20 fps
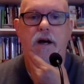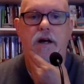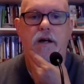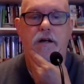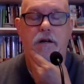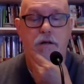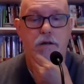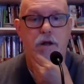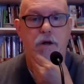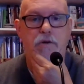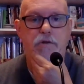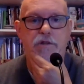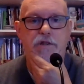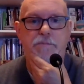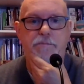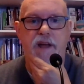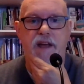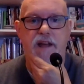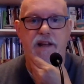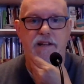
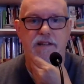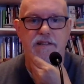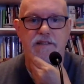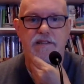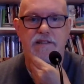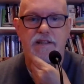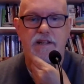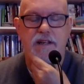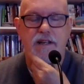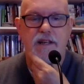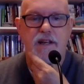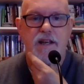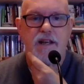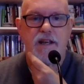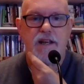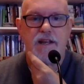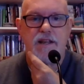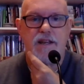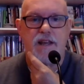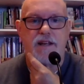clothespins
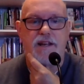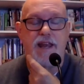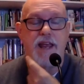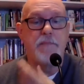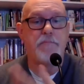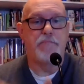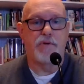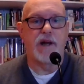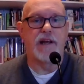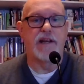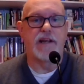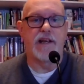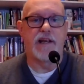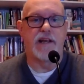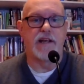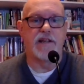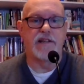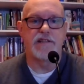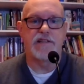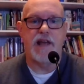that keep breaking
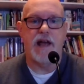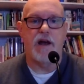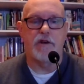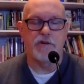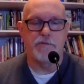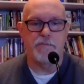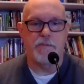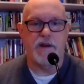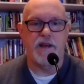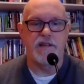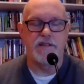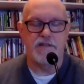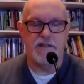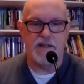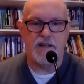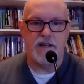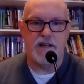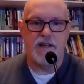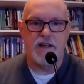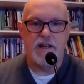in his house, because
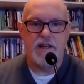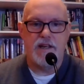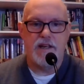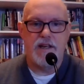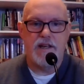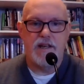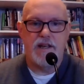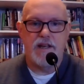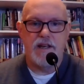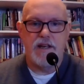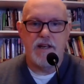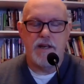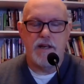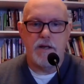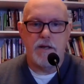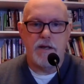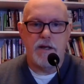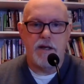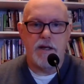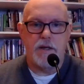
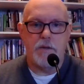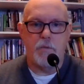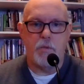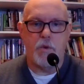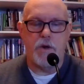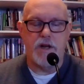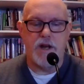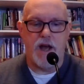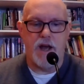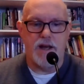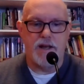when he